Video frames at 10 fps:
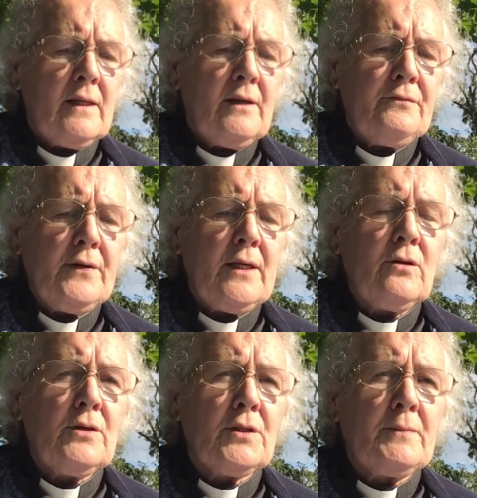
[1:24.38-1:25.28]
If we
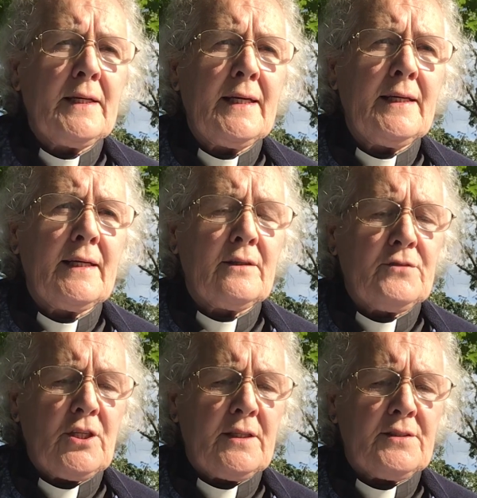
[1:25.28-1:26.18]
look at the beginning of
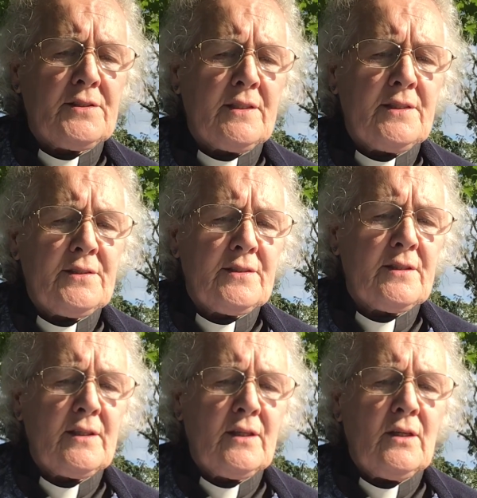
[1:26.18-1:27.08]
Genesis,
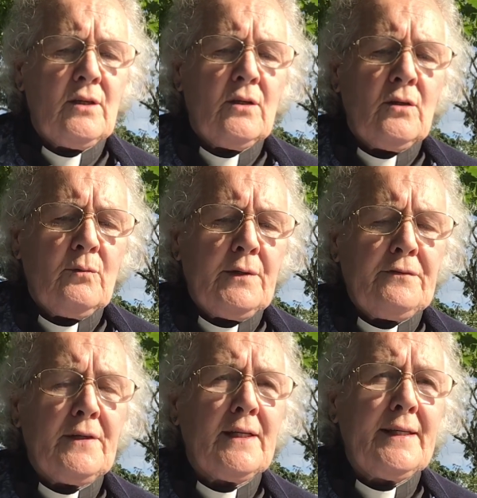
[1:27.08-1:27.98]
we
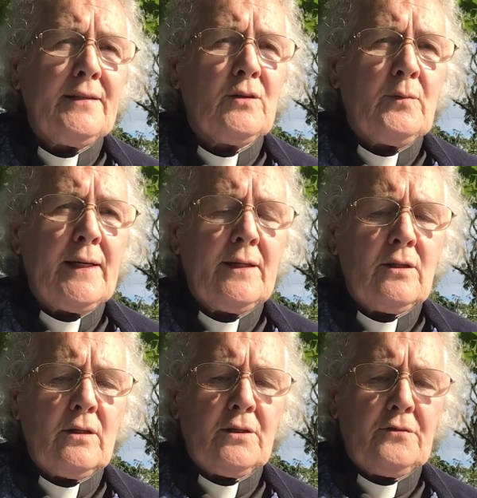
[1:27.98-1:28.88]
find that when
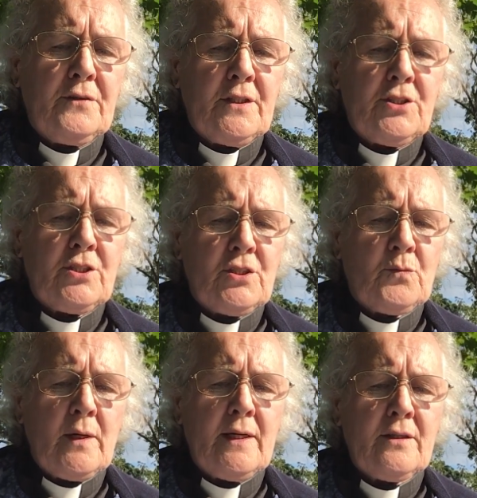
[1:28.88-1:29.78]
God finished his
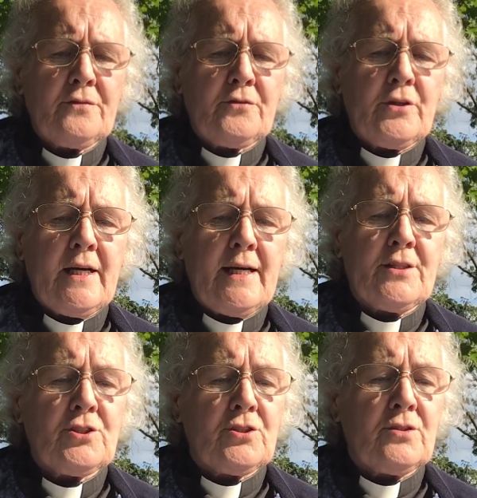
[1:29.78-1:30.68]
work of
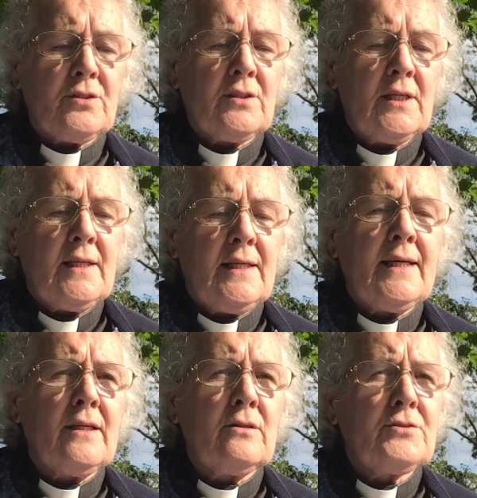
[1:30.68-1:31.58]
creation,
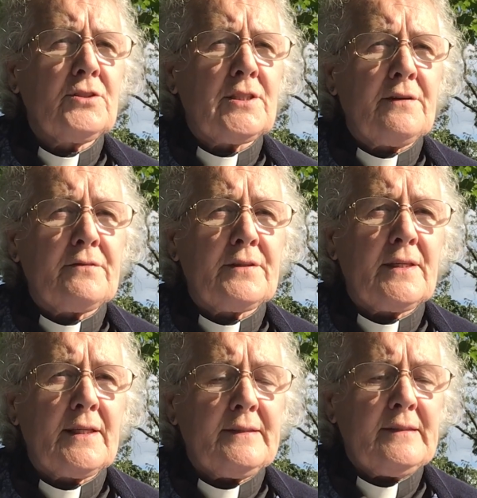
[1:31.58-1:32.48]
he looked at
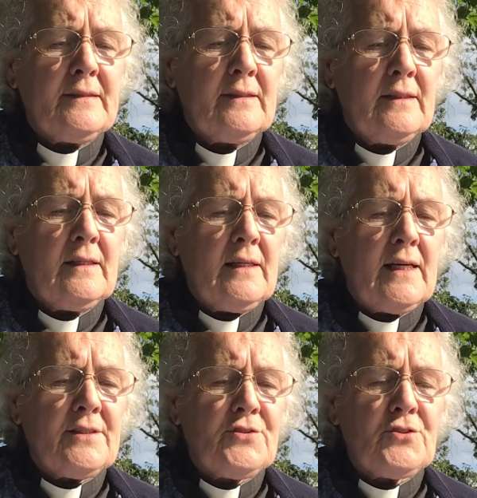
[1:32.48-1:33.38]
everything
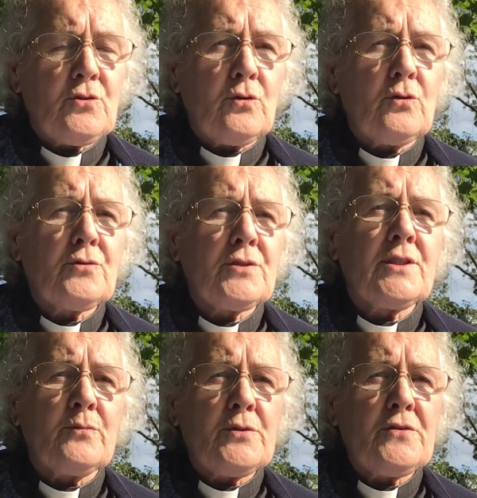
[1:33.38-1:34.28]
and saw that
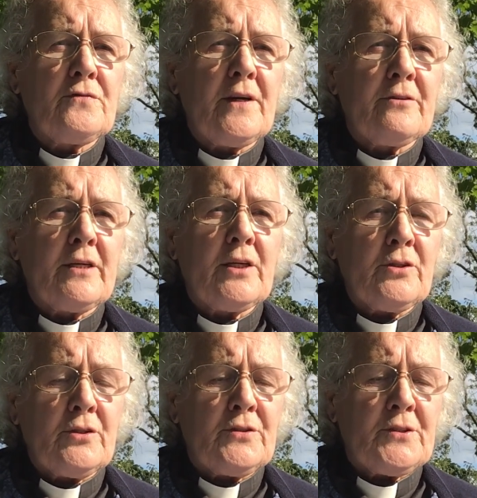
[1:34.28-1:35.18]
it was very
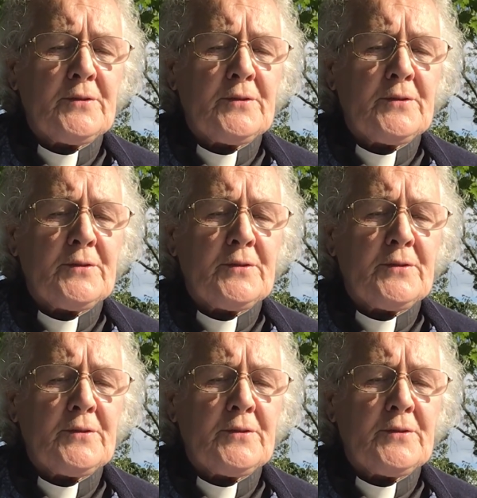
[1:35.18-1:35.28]
good.